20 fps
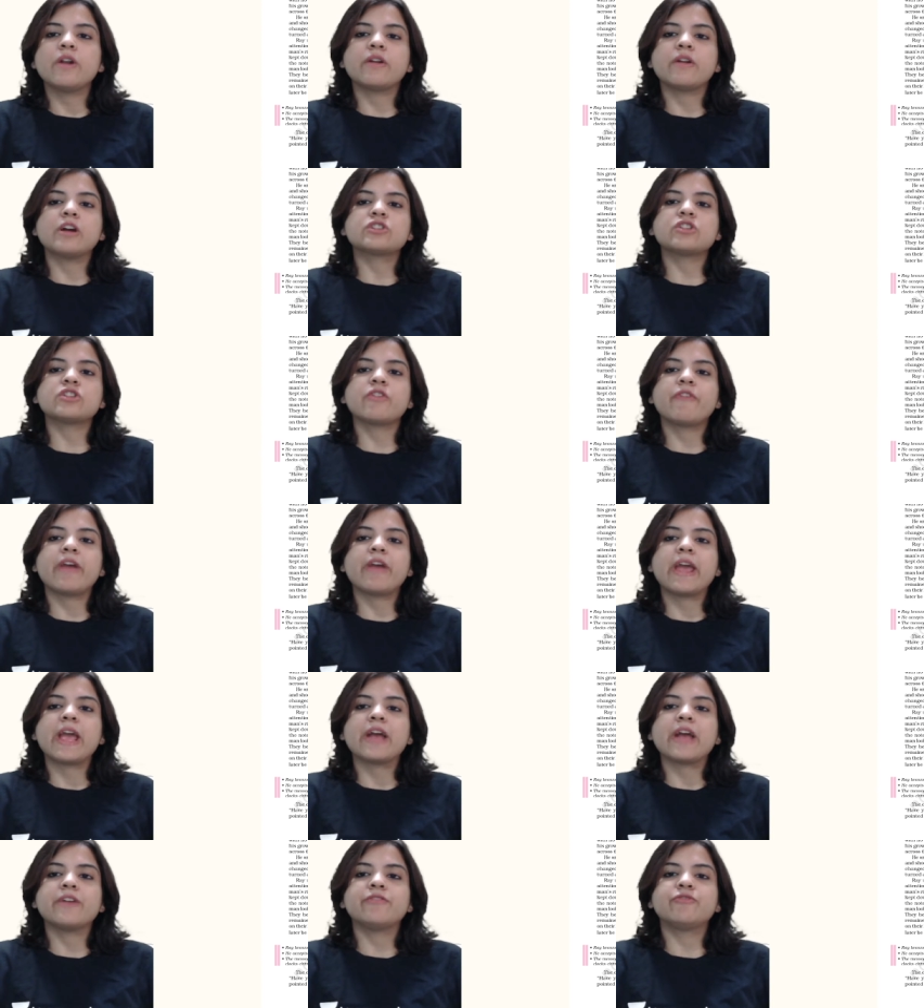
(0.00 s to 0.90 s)
rush of
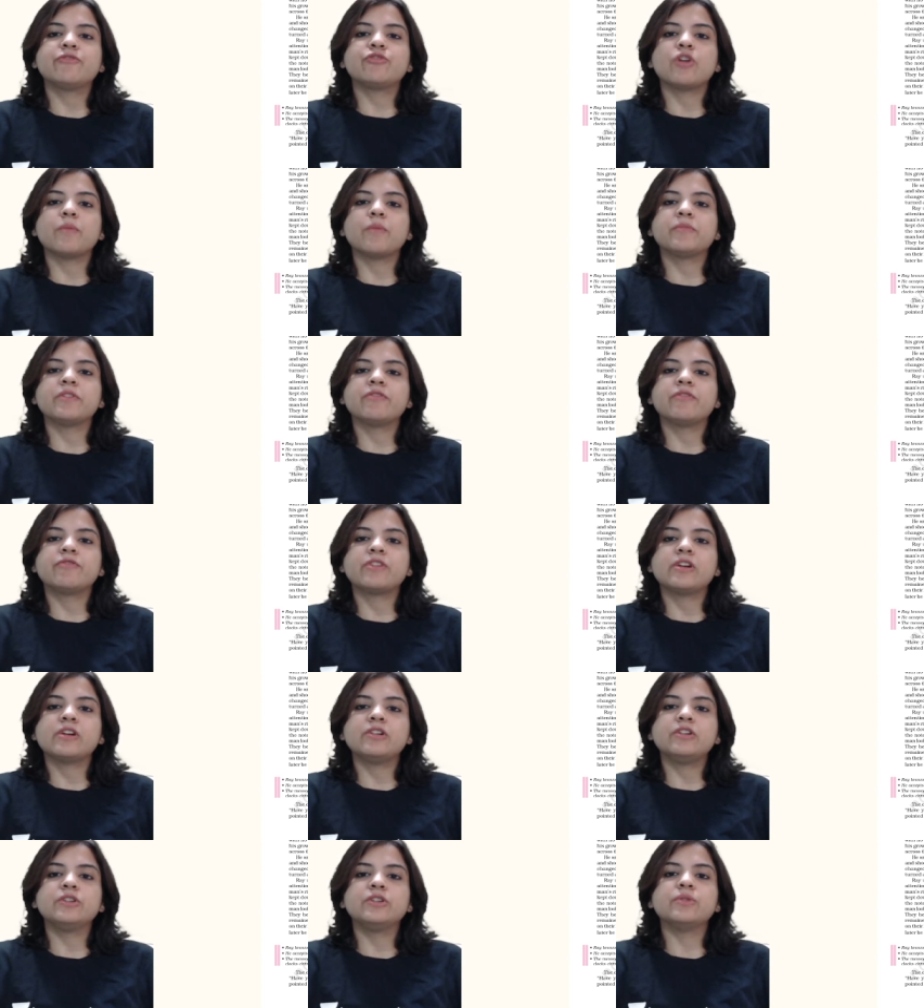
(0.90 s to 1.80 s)
air from the
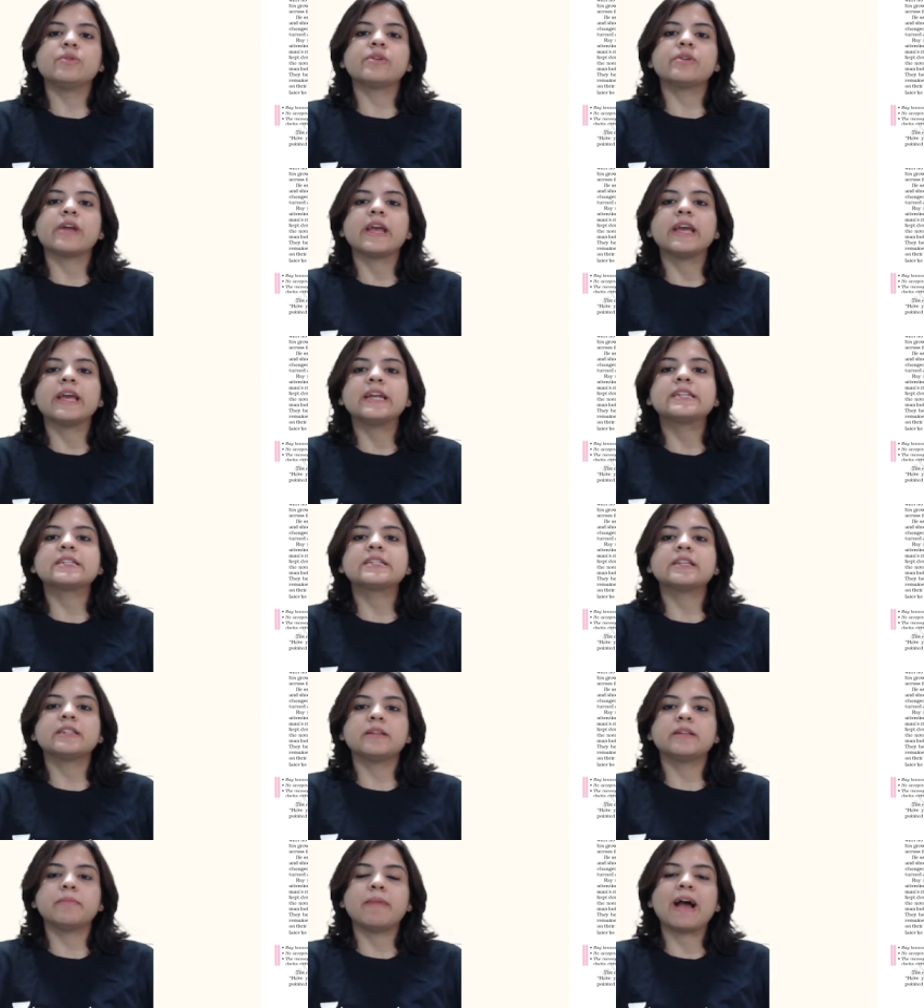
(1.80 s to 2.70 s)
front door hit
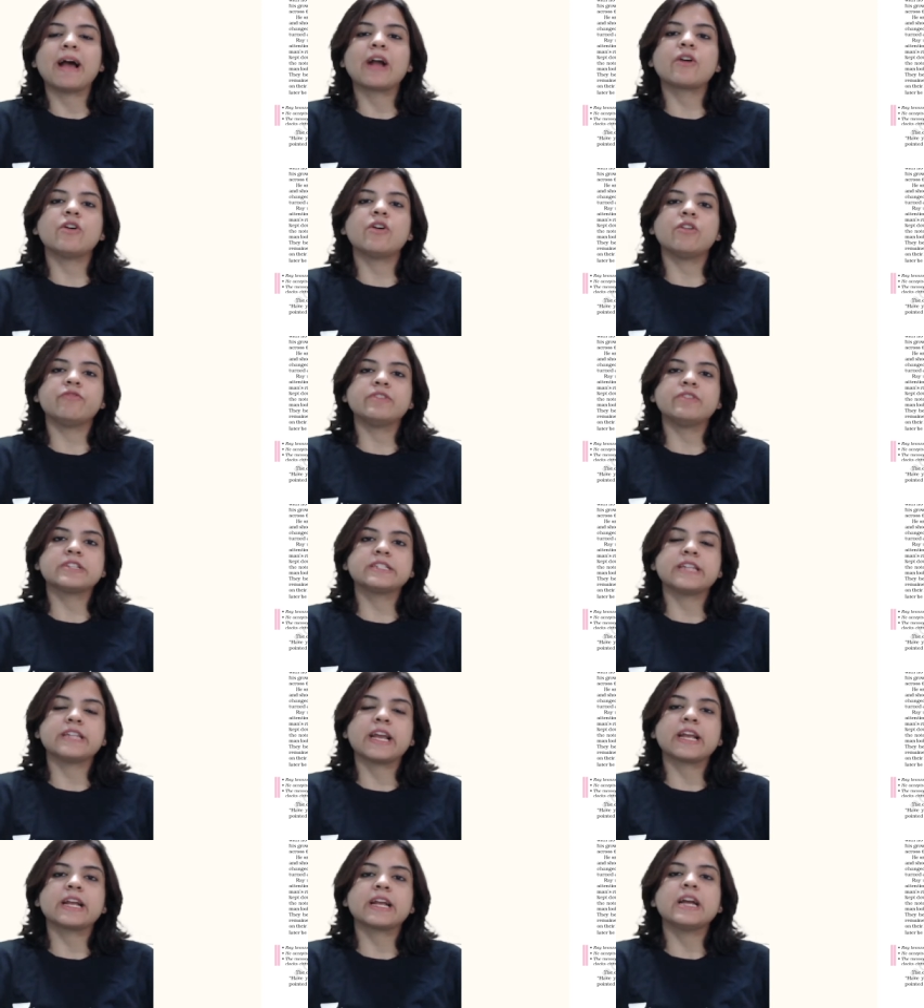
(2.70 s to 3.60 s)
the back of his
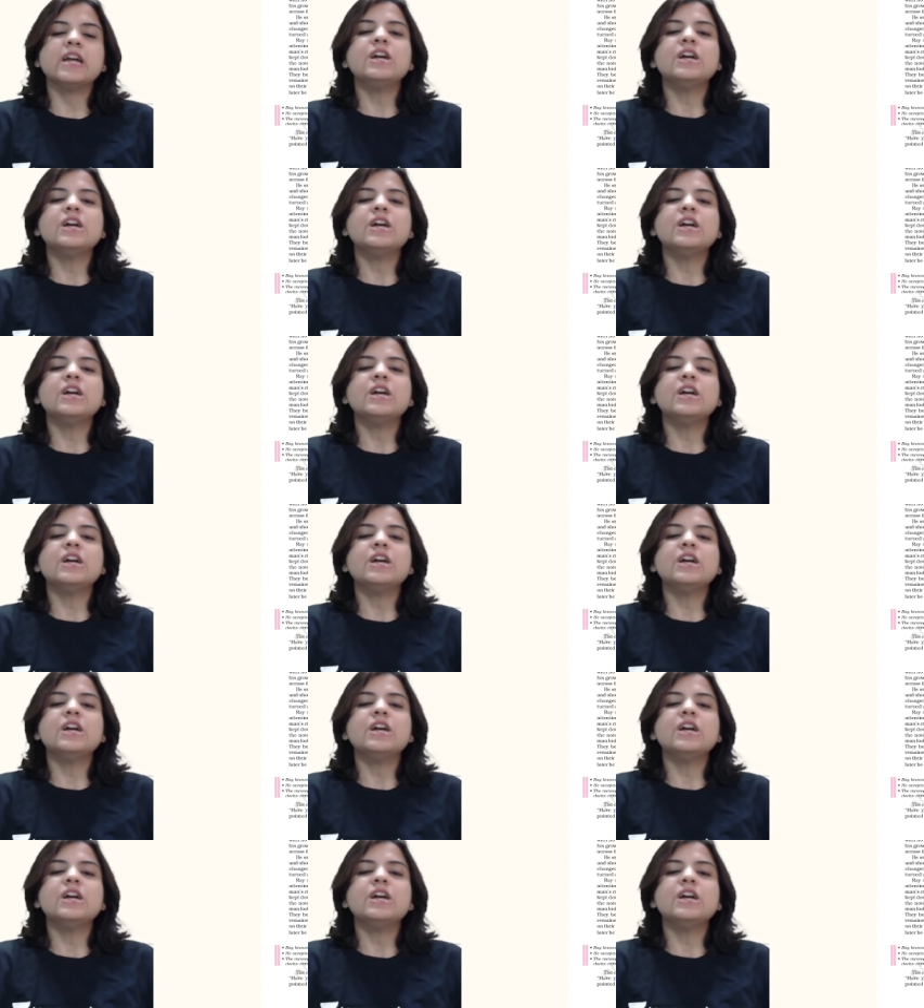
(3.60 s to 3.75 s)
neck.